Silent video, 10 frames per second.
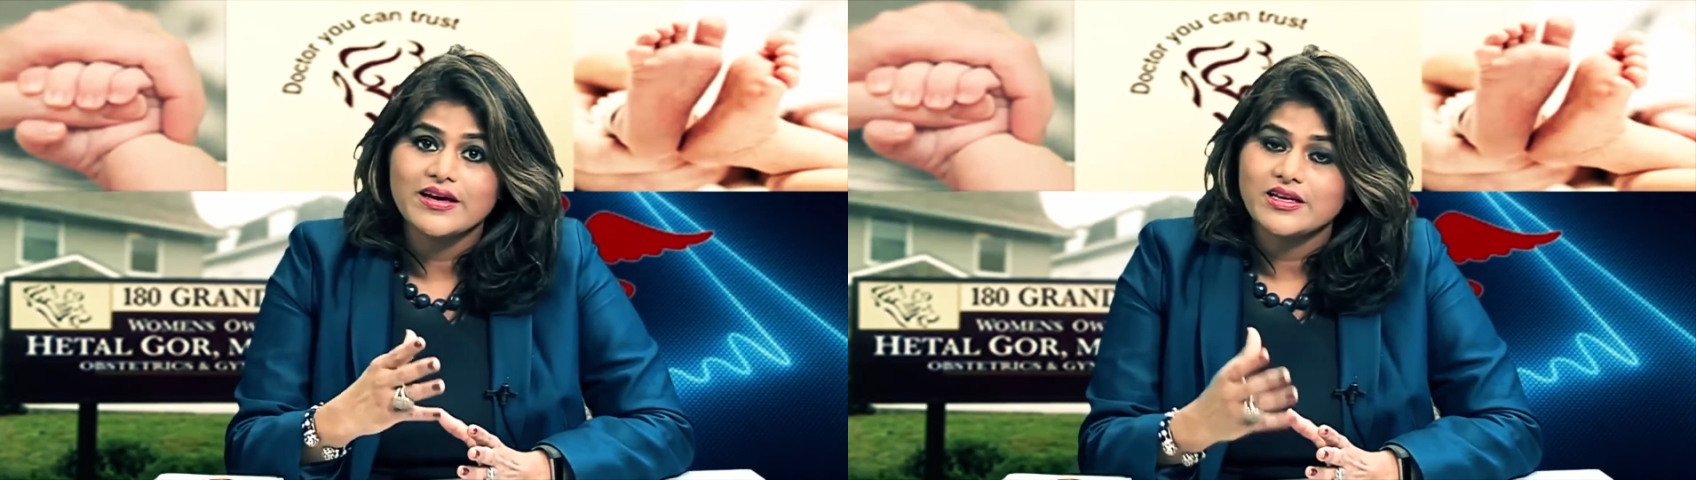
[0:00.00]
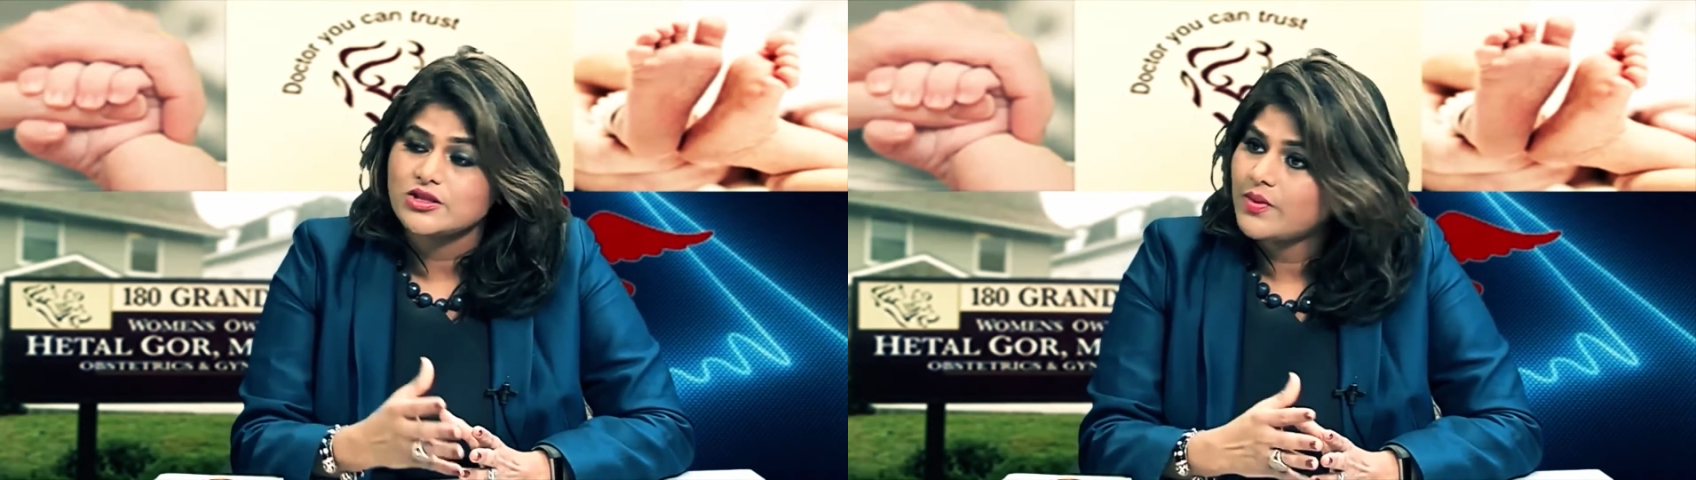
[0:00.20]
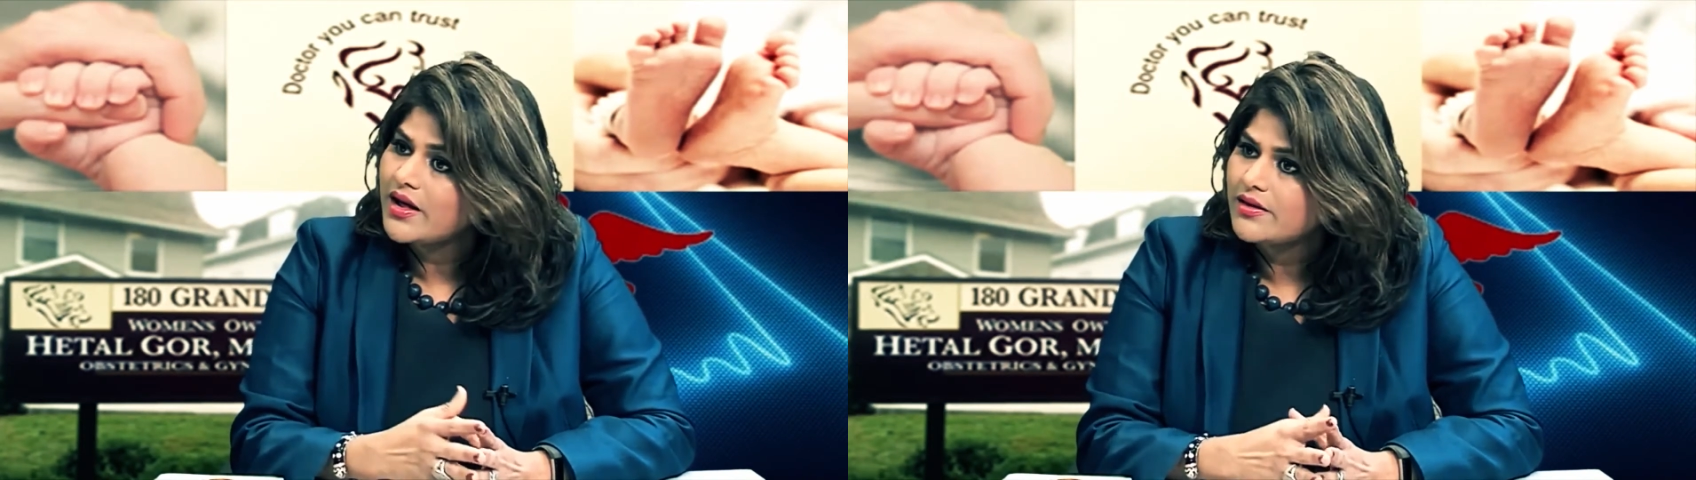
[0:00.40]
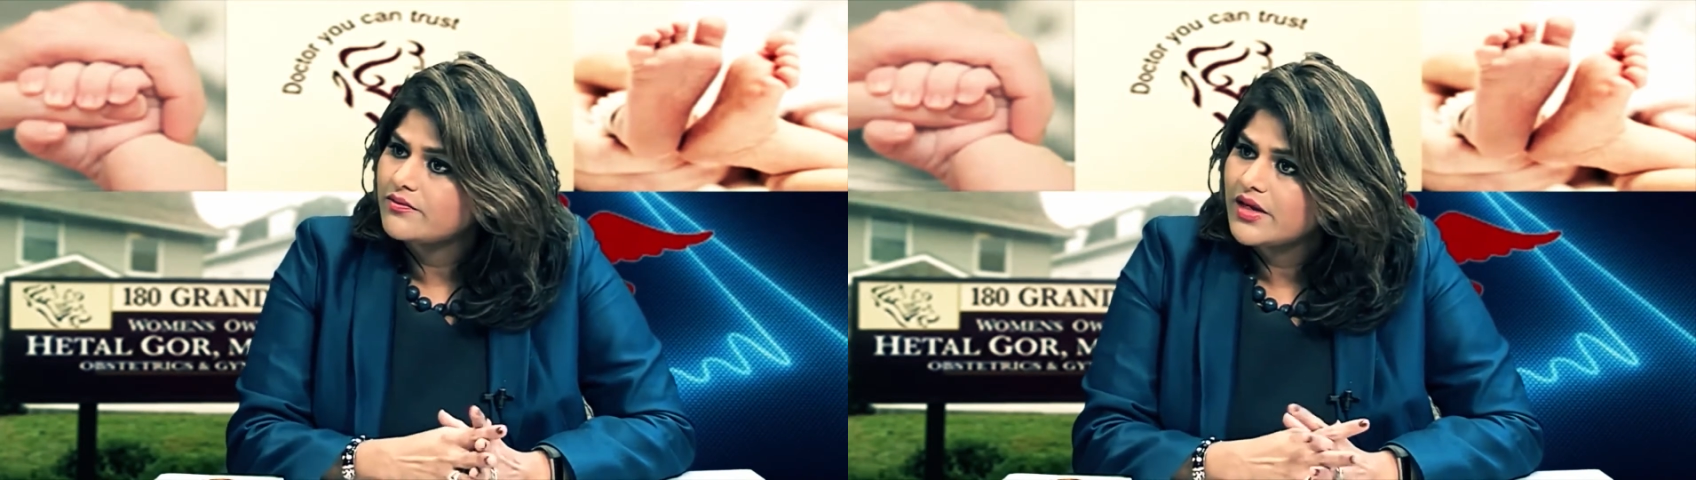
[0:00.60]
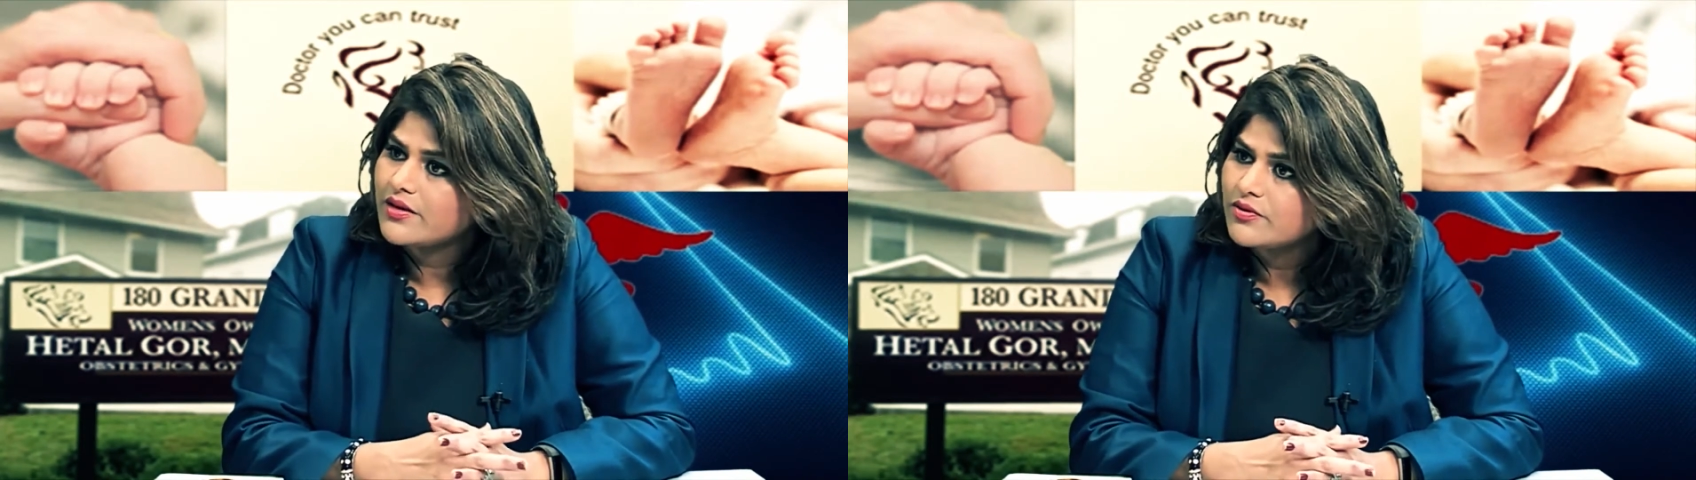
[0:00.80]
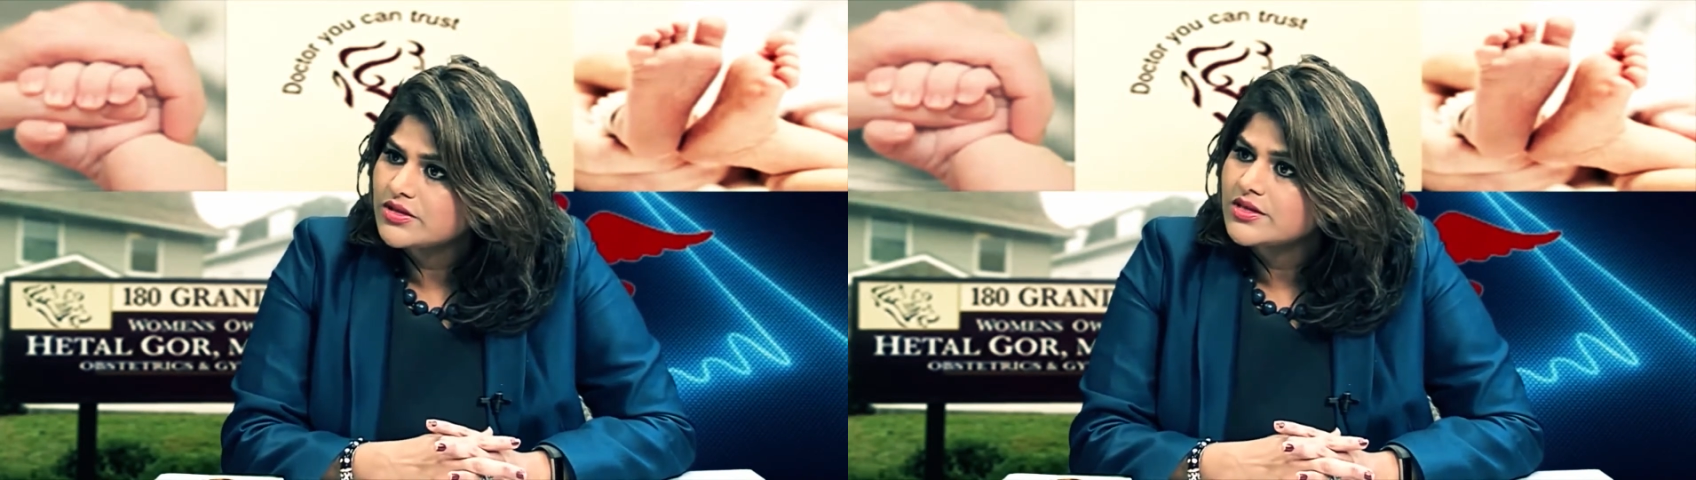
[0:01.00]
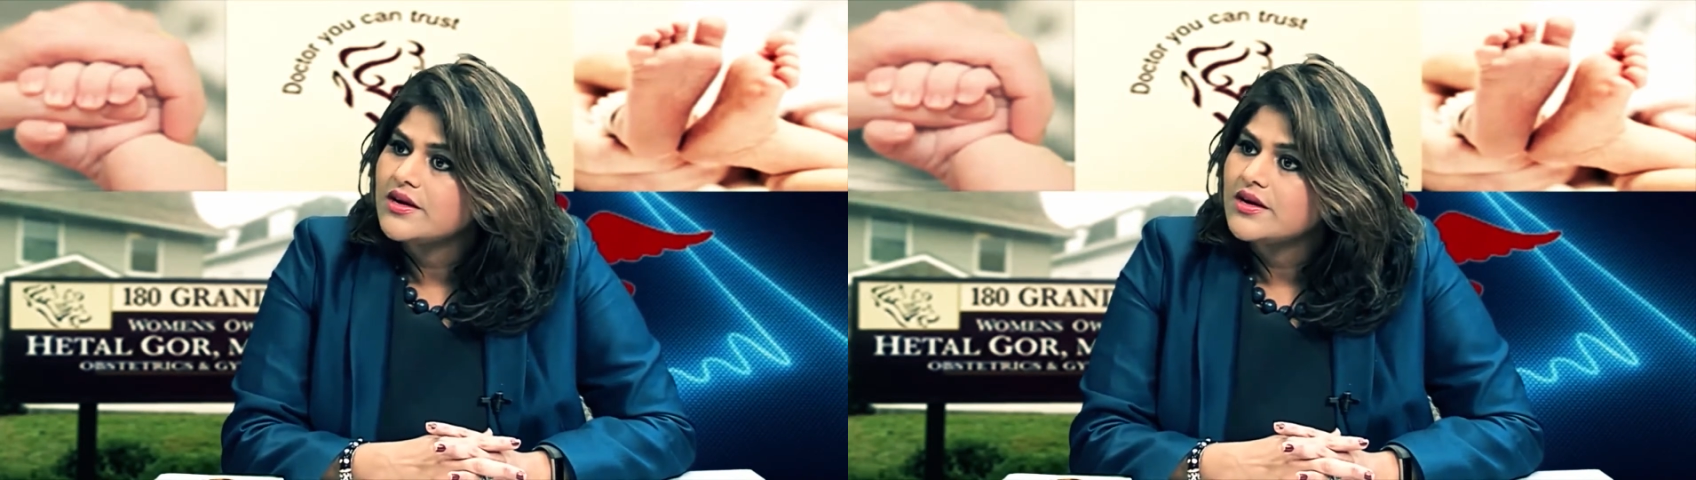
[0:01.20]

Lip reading: and spine, that was